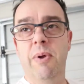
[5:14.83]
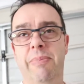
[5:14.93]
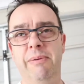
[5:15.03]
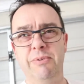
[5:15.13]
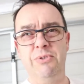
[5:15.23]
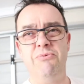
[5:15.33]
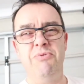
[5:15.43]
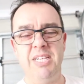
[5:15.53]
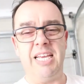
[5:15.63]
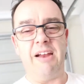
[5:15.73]
when people do
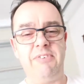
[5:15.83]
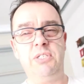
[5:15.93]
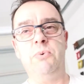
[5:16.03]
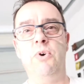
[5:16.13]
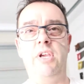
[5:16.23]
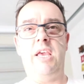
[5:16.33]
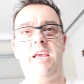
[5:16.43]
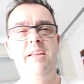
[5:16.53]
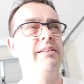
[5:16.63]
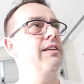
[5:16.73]
really average work,
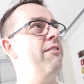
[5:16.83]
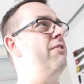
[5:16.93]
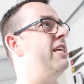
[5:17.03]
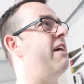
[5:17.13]
yeah? Really